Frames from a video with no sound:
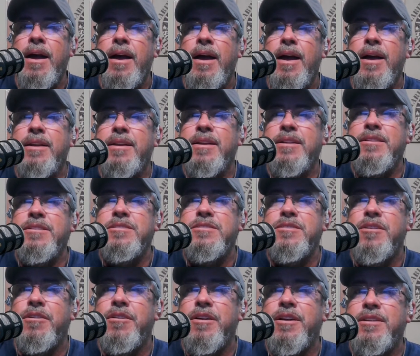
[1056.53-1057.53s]
It didn't
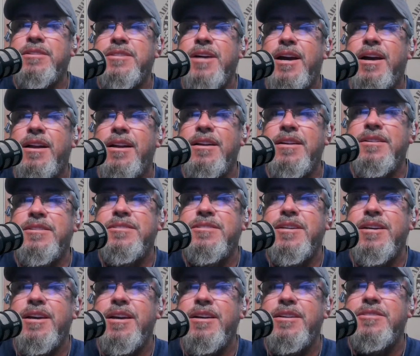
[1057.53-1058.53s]
start exactly at
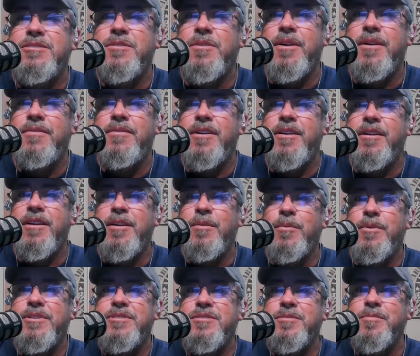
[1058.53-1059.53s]
6, so I figured he
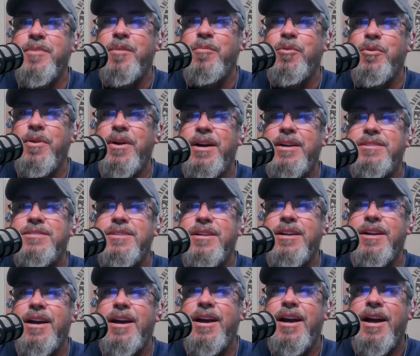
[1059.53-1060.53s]
wasn't Memorex
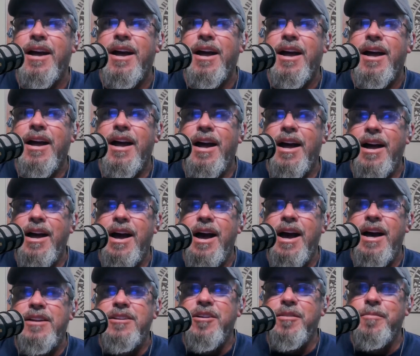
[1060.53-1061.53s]
today.
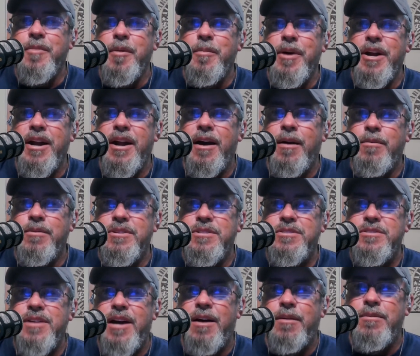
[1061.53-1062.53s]
Yeah, it took me a minute. I
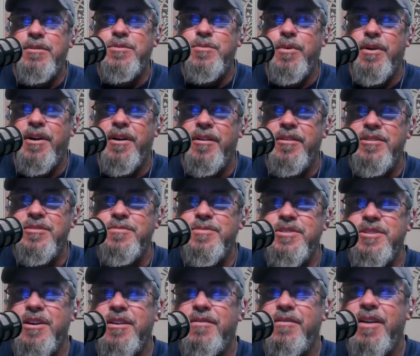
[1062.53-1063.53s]
was working on some
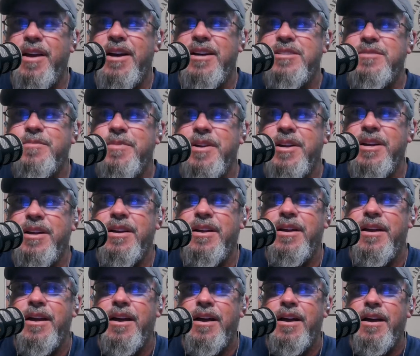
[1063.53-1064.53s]
stuff last minute.
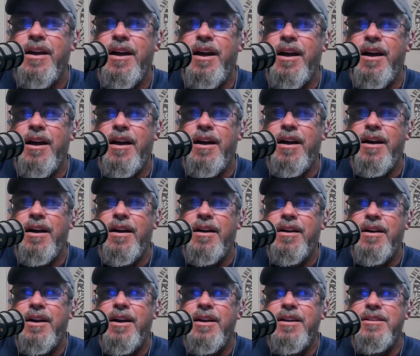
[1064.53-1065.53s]

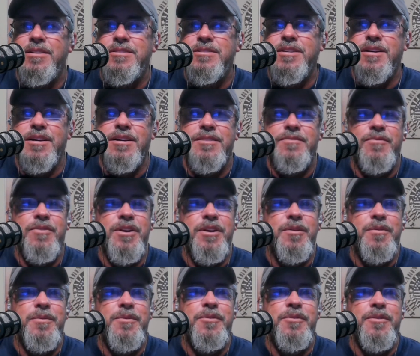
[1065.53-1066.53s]
Keith said if we
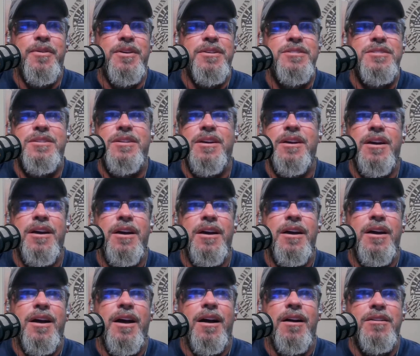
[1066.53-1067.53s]
don't trust
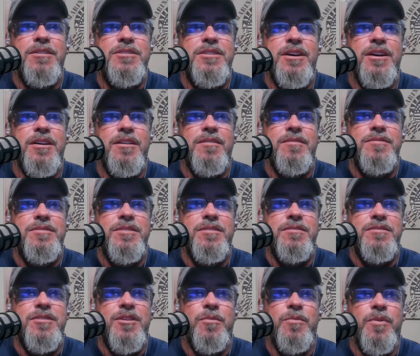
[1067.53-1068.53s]
ourselves,
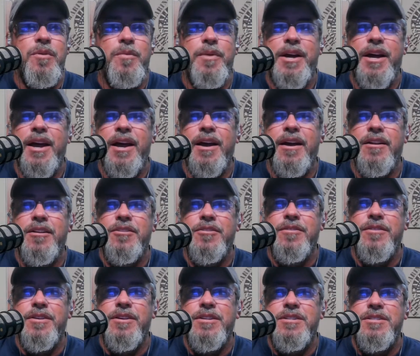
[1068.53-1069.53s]
there's no one we can
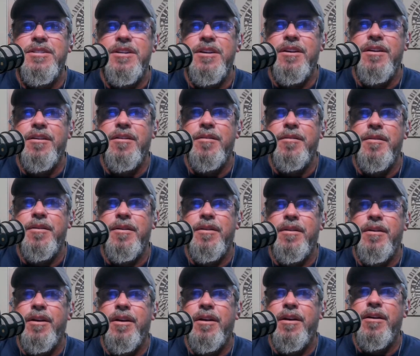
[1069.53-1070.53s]
trust. Yeah,
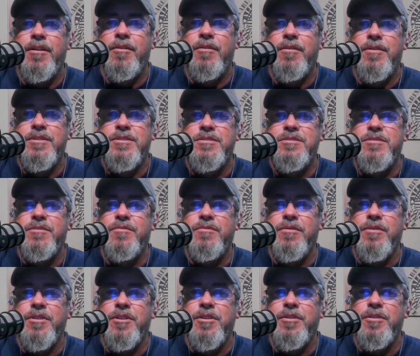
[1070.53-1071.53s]
okay. Chris is
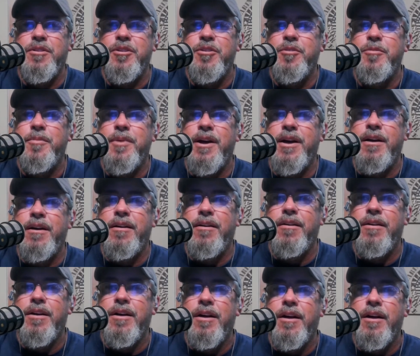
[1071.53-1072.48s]
over on YouTube now.